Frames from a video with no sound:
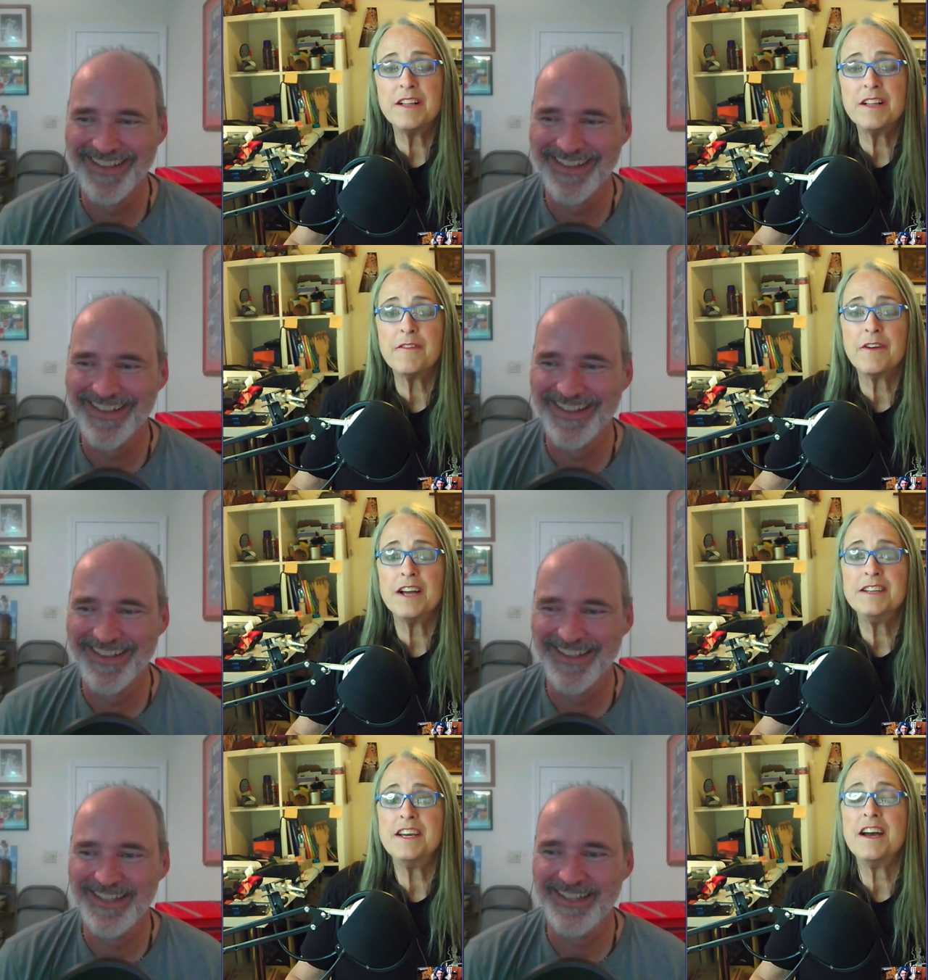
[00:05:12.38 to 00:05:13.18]
Speaker 1: clever
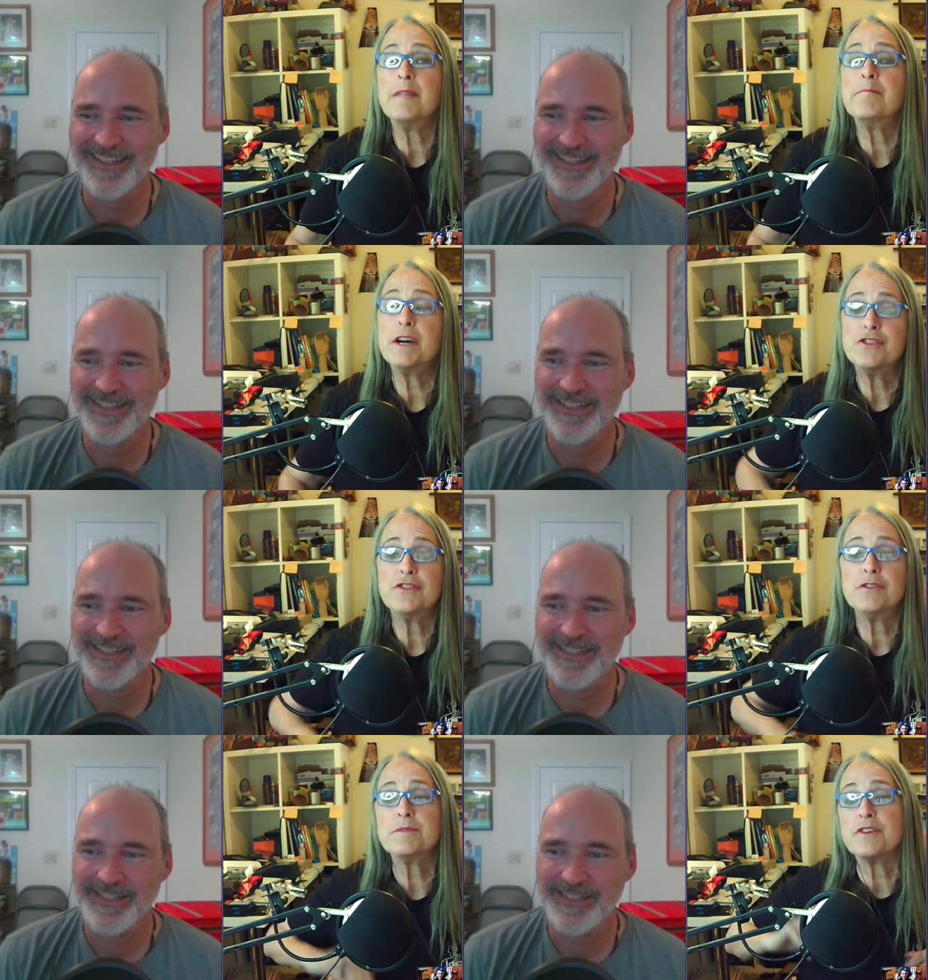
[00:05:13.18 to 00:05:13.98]
idea, and
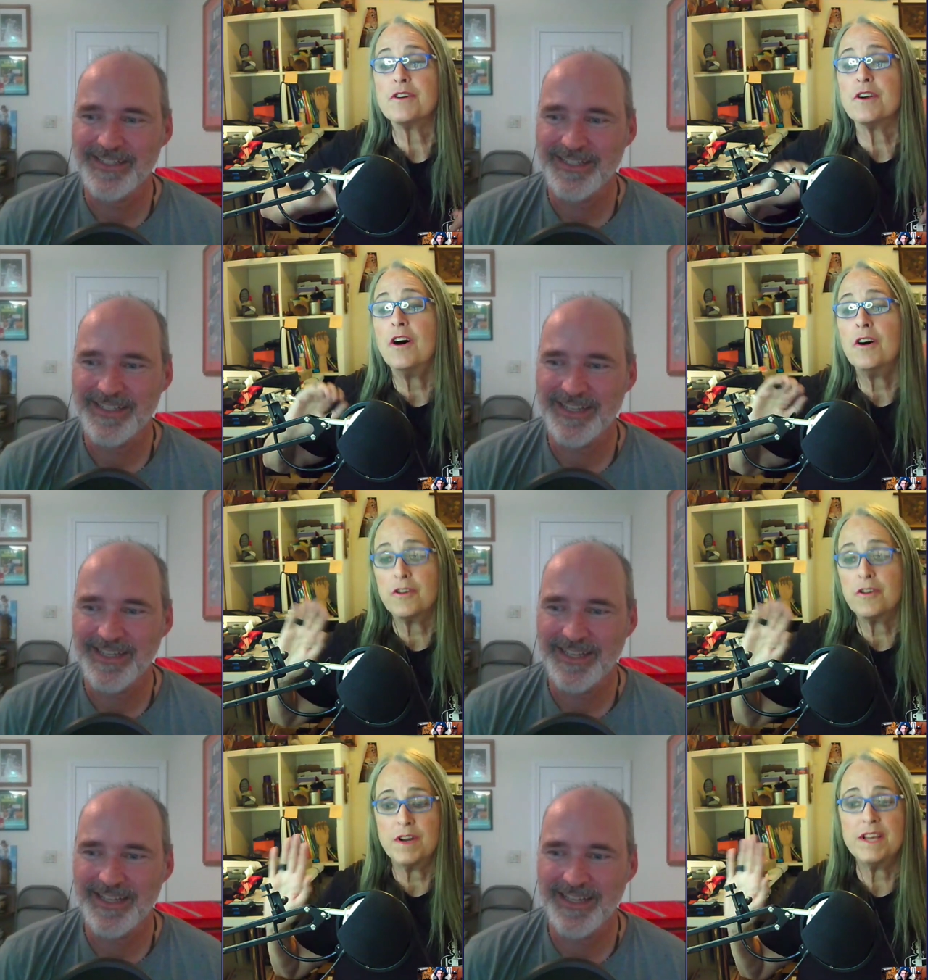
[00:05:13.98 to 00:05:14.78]
mushrooms are all
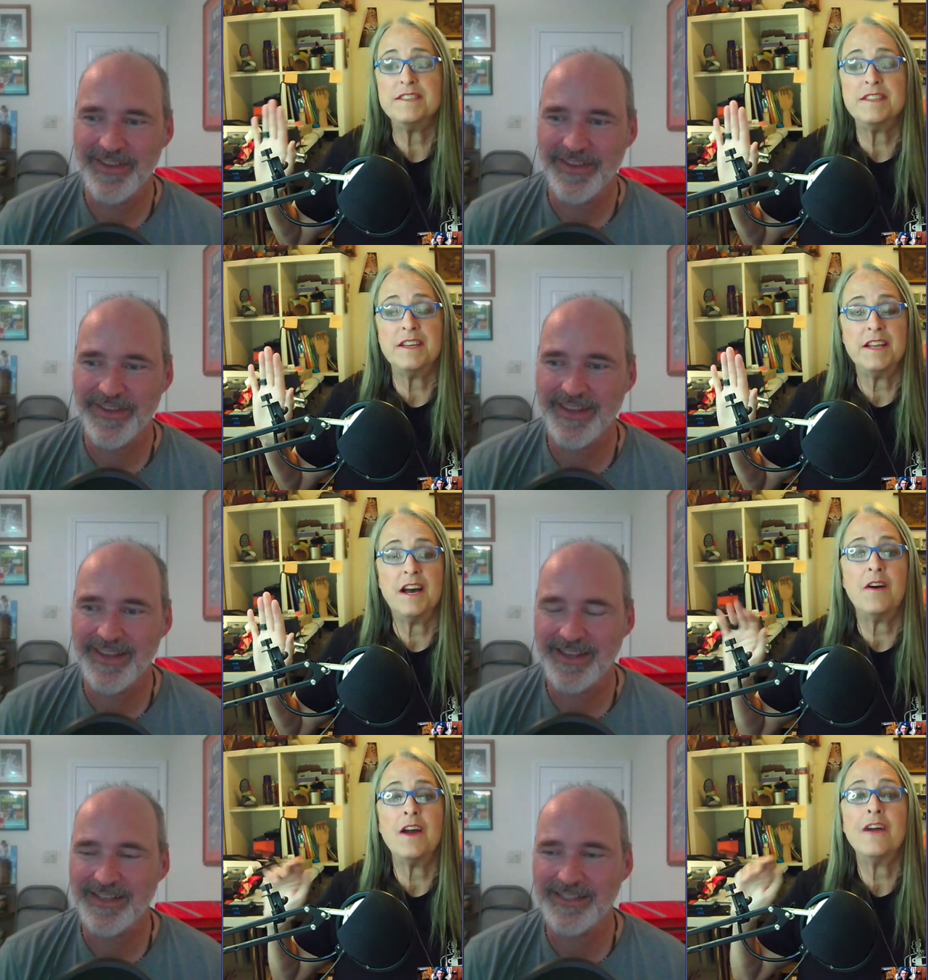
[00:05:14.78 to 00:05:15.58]
crazy
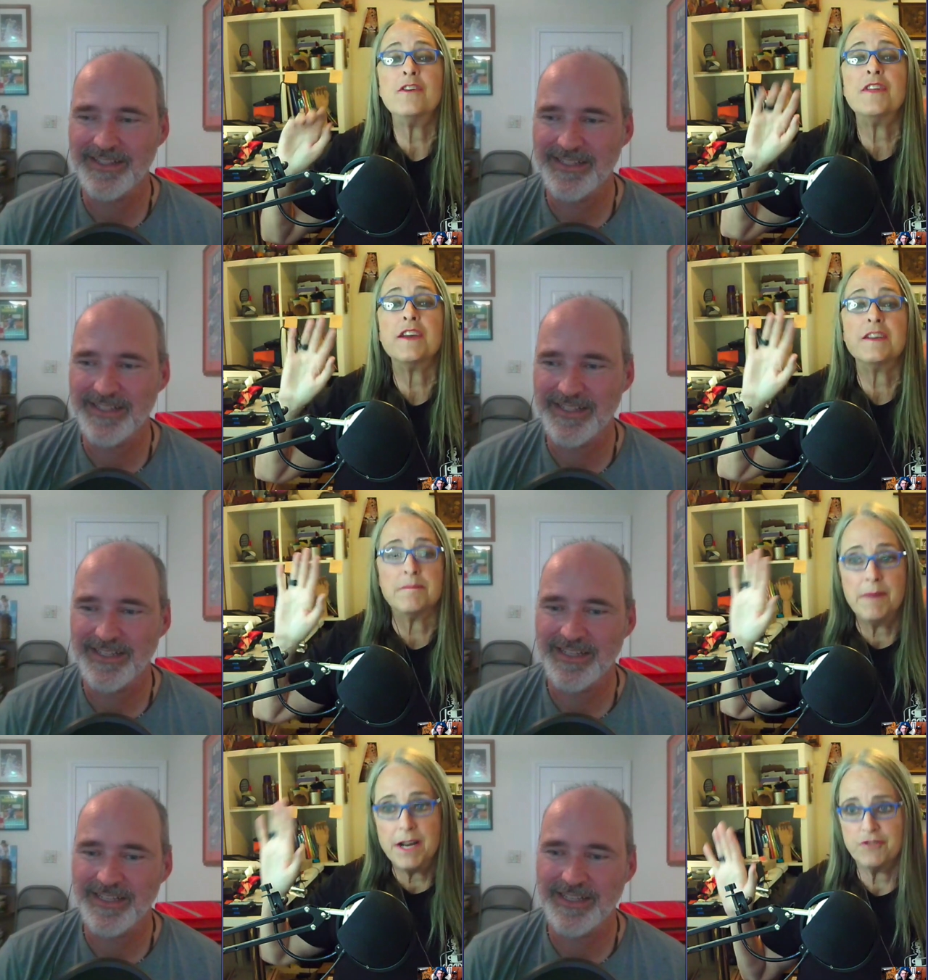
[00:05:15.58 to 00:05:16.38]
now. Everything is
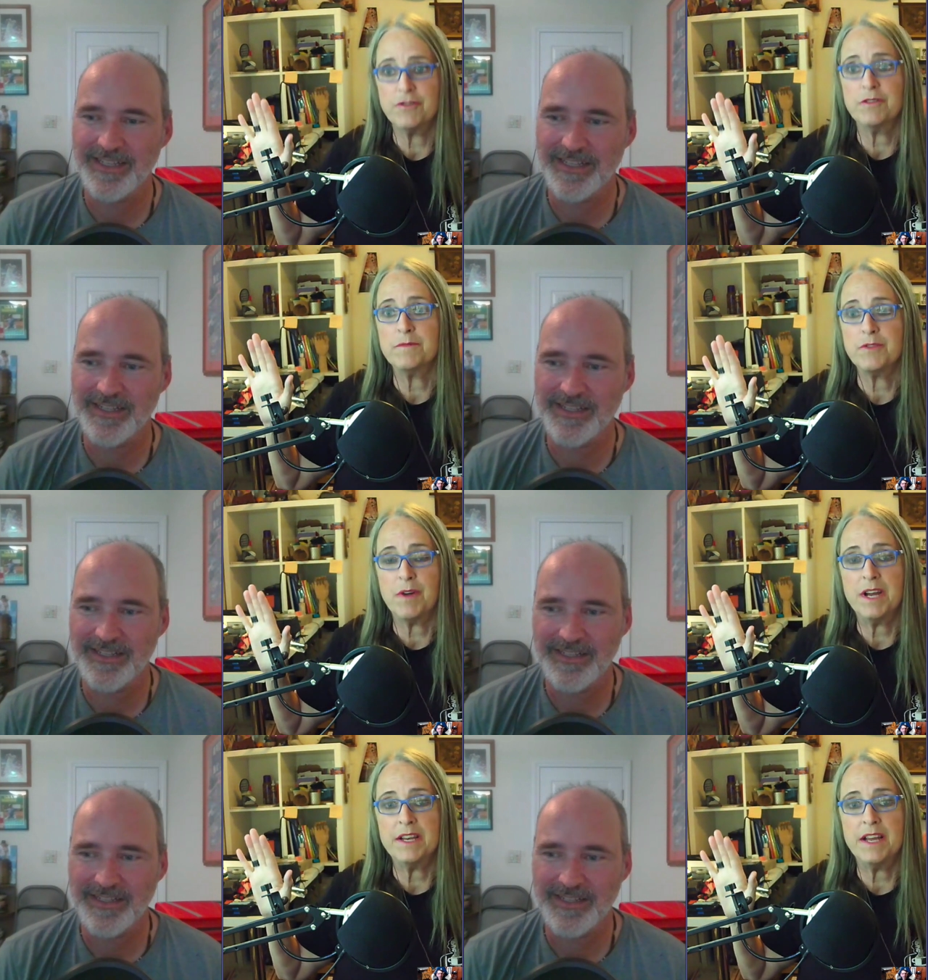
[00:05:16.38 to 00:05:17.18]
mushrooms
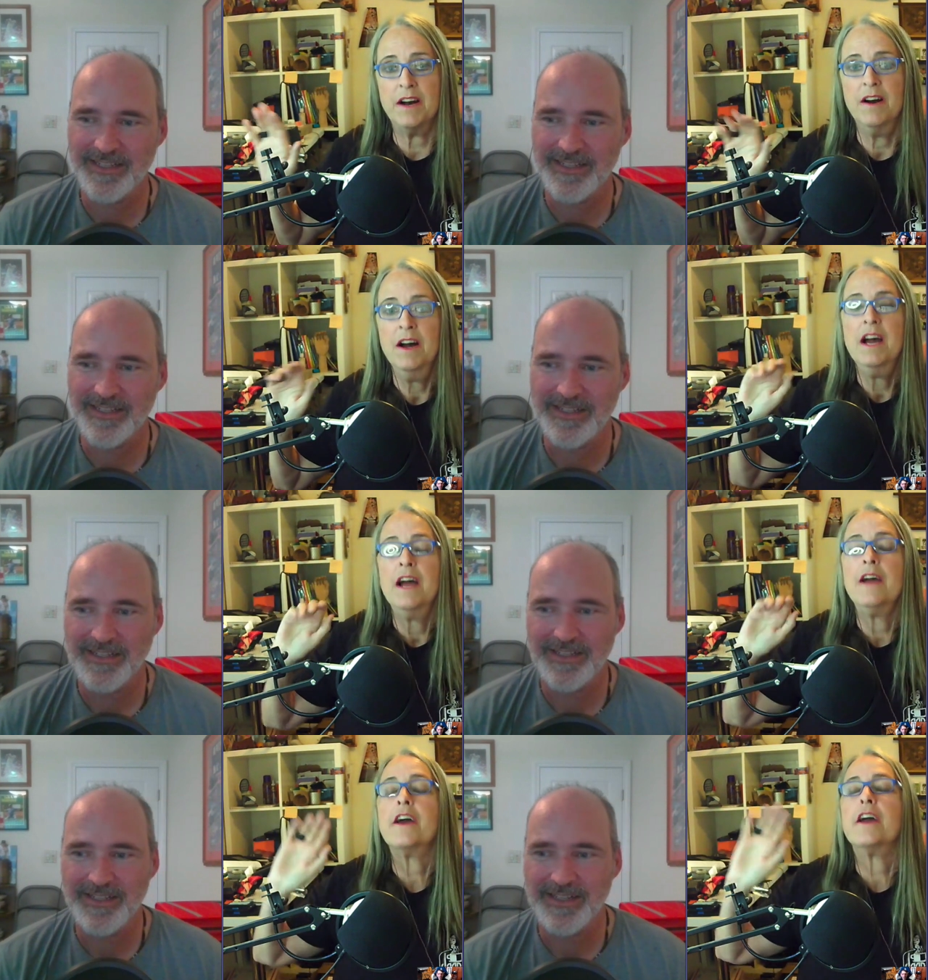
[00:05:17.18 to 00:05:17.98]
right now.
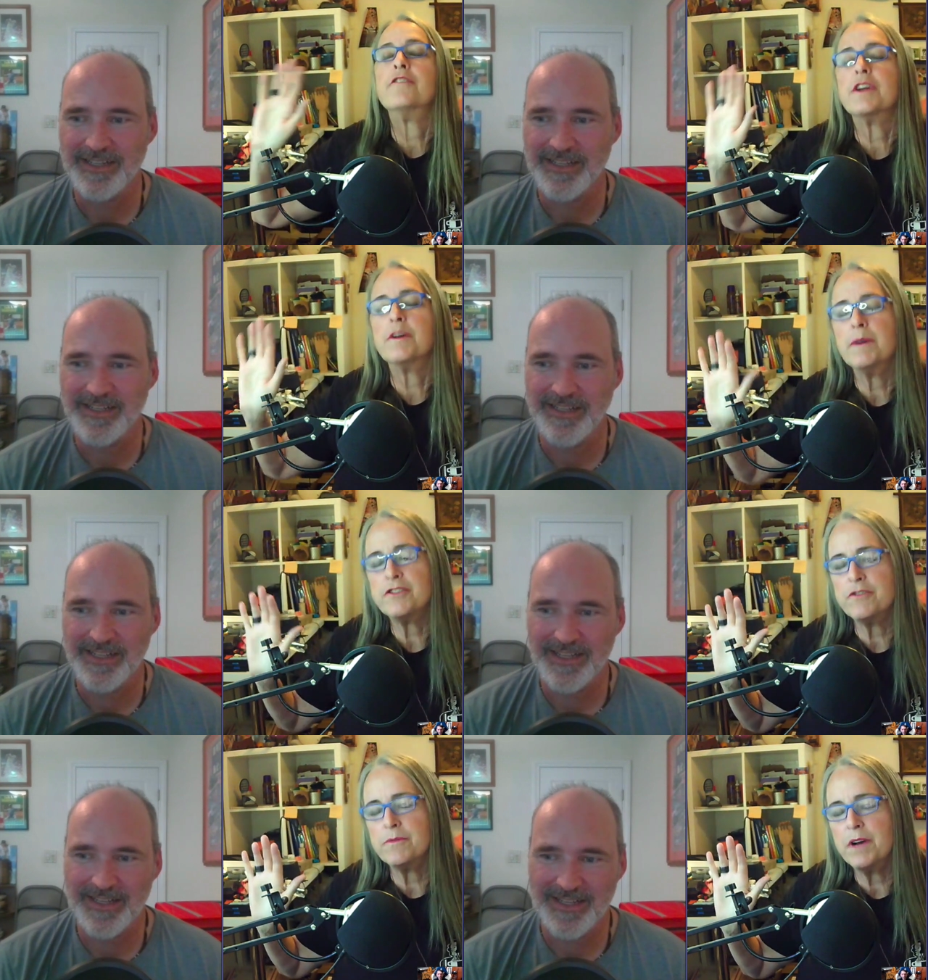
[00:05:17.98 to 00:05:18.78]
You got to drink your
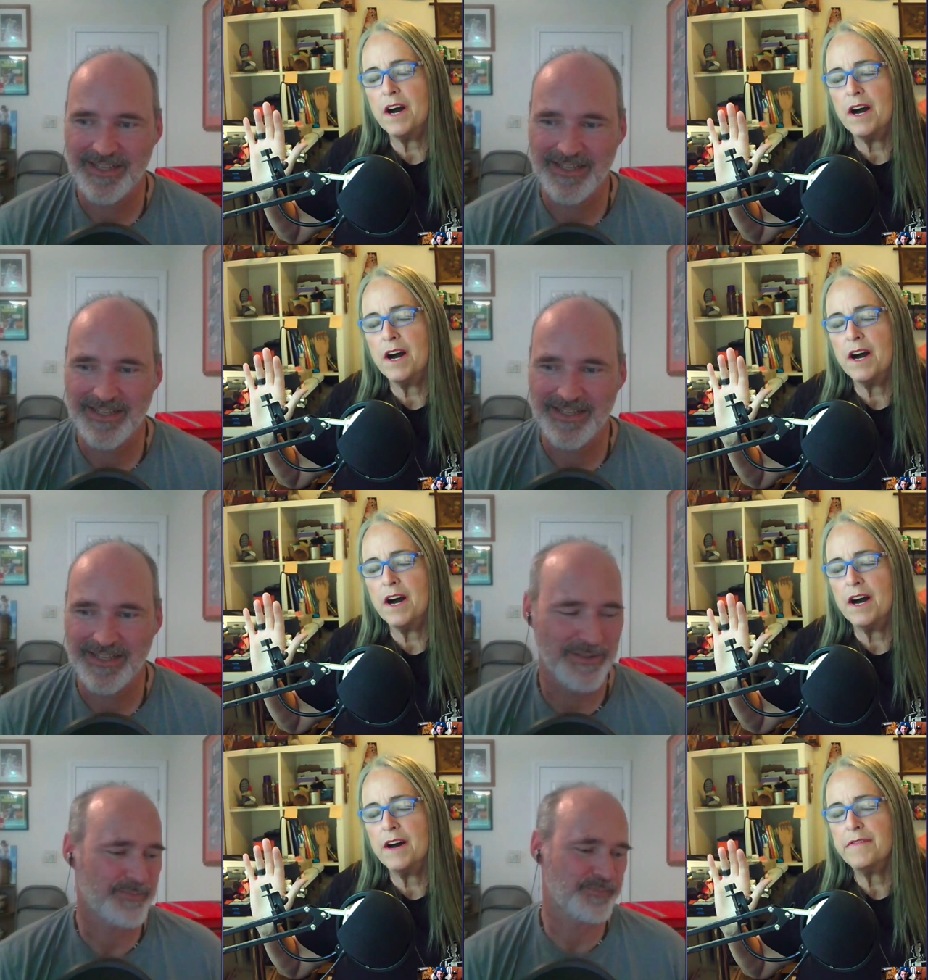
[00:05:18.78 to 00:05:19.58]
mushroom
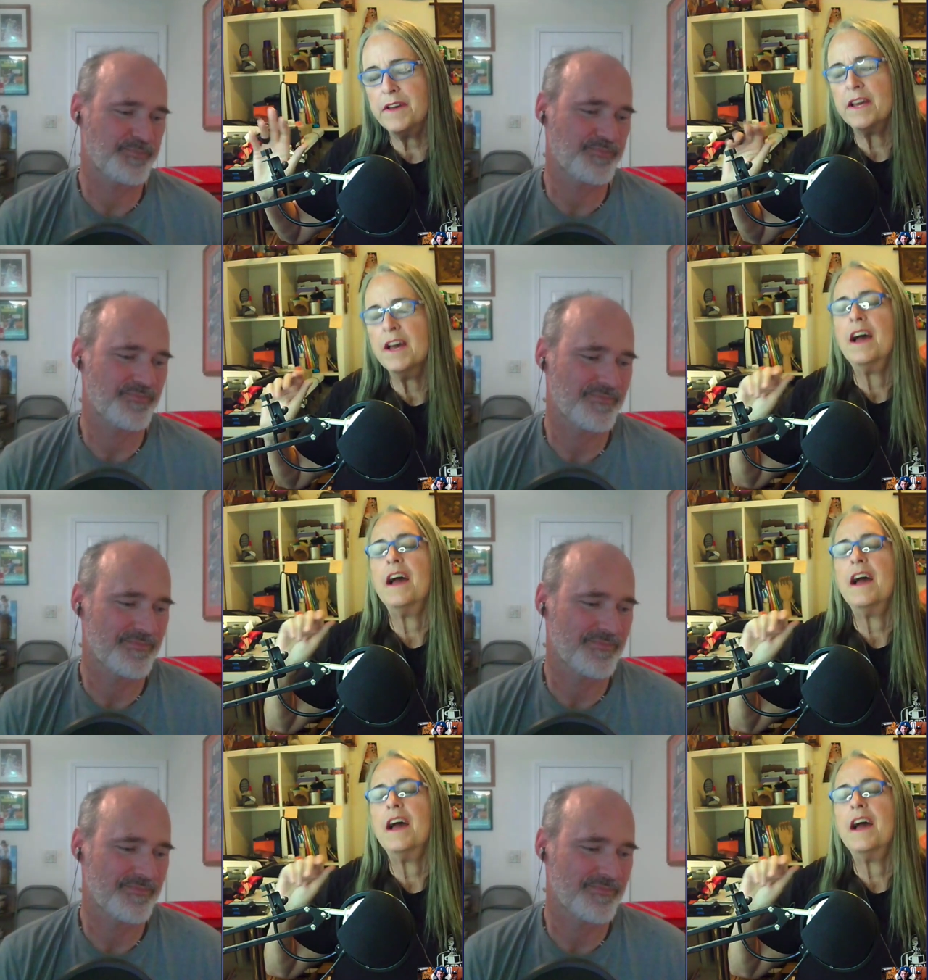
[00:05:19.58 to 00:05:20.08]
coffee.